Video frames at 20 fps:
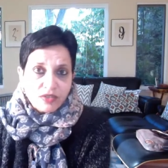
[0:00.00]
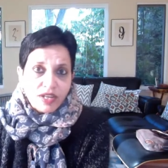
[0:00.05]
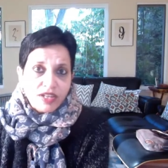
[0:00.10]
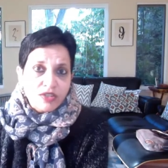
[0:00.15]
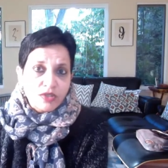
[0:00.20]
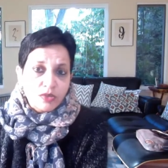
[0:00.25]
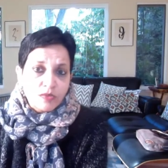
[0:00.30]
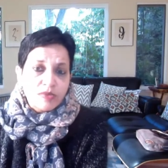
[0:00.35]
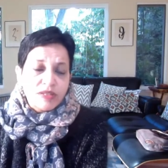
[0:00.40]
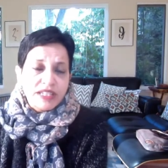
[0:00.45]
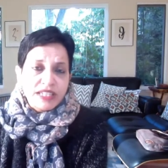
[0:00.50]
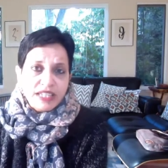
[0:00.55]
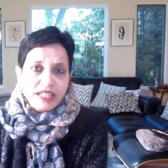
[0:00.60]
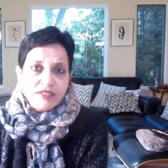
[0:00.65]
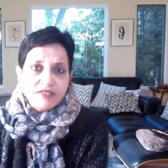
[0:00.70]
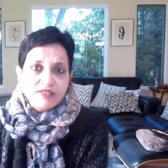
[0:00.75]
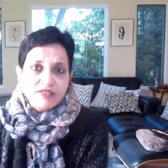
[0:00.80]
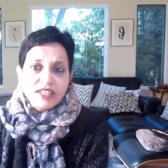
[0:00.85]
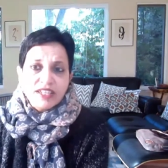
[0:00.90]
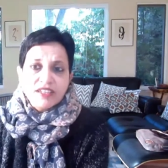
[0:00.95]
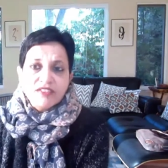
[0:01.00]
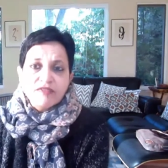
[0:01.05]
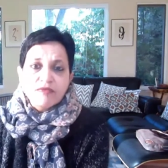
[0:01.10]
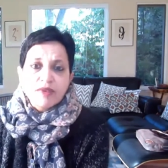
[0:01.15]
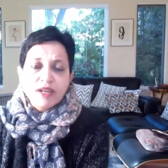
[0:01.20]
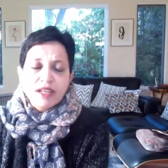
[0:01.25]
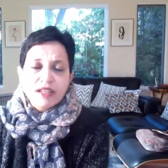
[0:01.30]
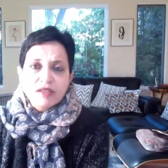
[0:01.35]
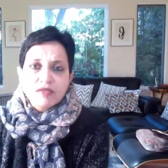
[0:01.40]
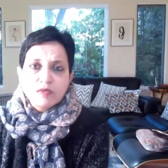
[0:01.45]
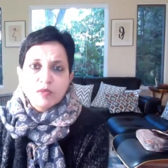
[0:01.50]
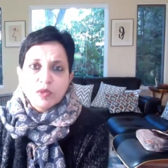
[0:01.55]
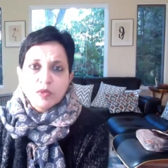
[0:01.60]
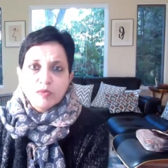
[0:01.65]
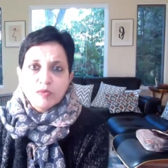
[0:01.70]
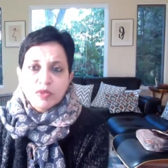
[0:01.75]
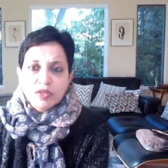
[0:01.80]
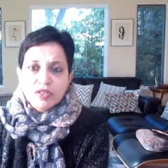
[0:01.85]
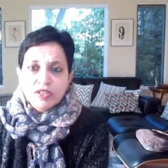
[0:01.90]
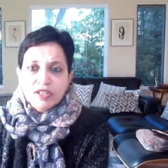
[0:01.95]
So I do believe that if Michael
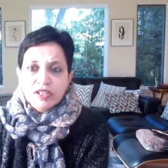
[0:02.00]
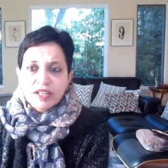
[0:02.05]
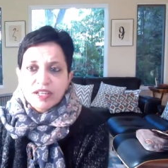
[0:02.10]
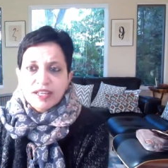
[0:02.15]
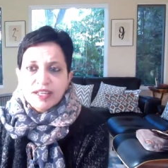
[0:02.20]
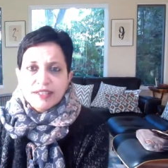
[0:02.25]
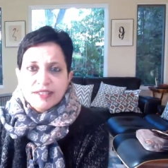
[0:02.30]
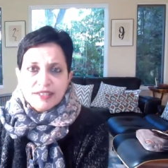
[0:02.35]
Bloomberg